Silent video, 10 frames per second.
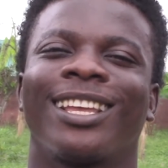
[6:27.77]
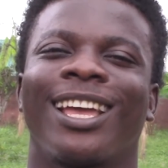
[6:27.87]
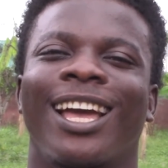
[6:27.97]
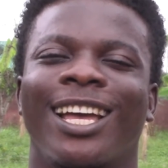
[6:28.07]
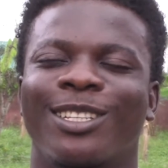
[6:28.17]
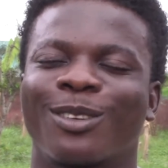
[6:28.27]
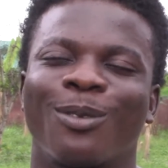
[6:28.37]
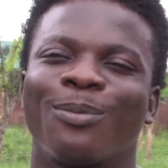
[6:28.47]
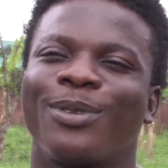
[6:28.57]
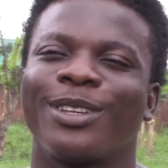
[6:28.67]
as
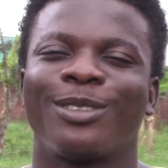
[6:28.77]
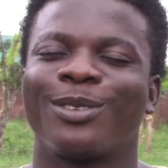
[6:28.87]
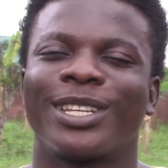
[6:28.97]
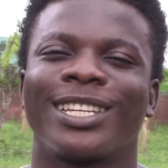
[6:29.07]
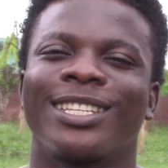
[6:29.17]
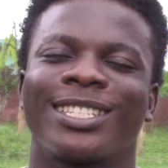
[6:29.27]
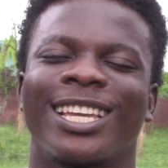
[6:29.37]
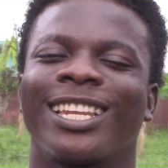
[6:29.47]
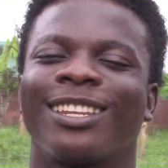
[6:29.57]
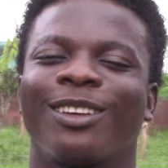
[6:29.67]
compared to his,
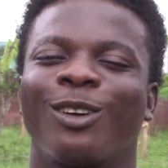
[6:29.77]
and